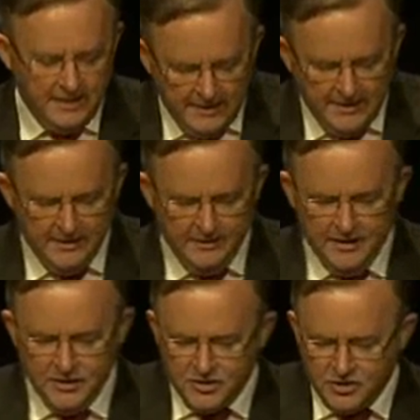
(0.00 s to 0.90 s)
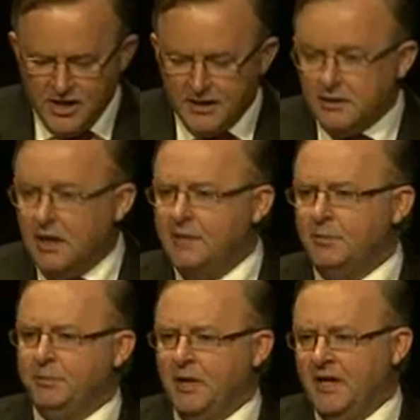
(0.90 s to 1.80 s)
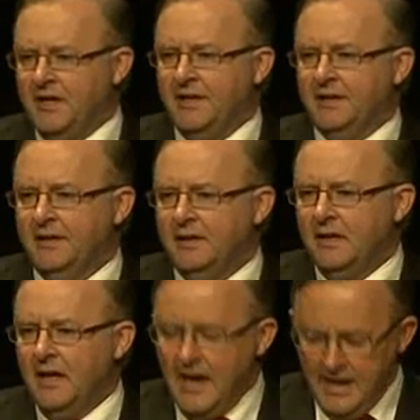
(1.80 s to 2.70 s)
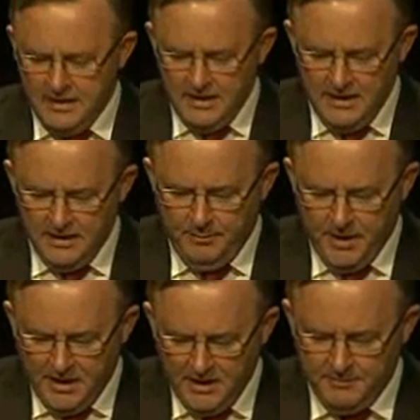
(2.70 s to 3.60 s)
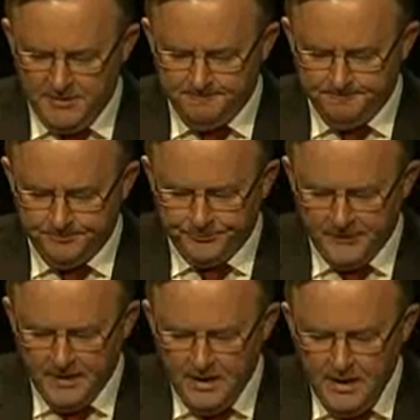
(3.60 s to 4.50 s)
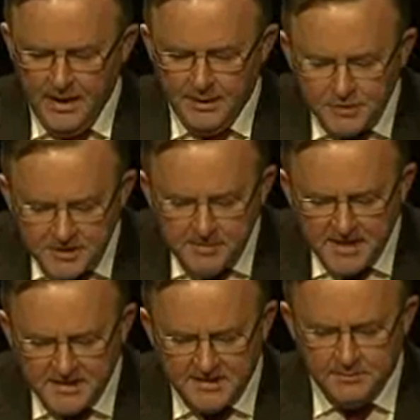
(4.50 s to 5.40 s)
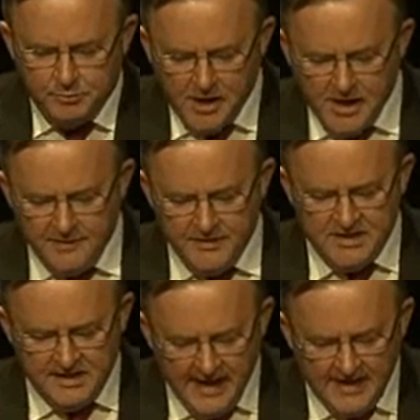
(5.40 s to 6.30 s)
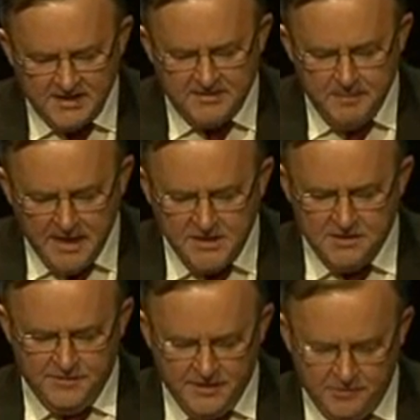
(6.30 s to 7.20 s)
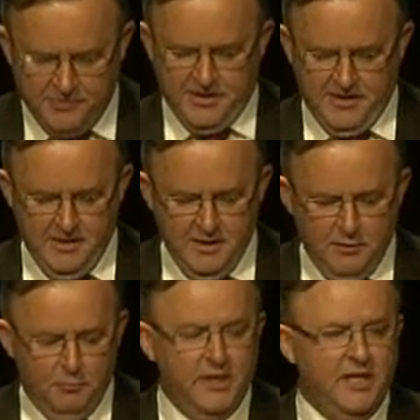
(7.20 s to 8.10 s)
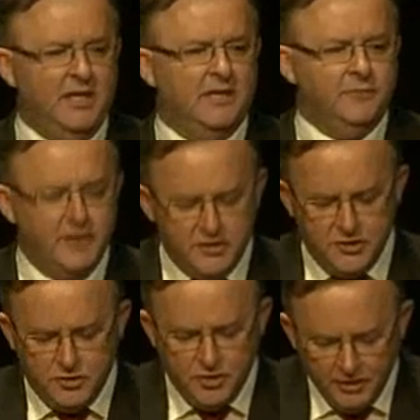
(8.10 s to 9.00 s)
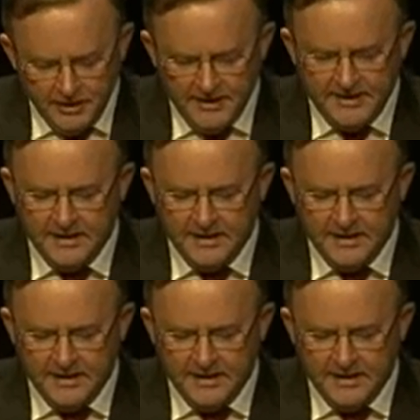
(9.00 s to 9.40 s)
in the Australian Labor Party, and in the Parliament. He was immensely proud of his last major victory when he convinced Julia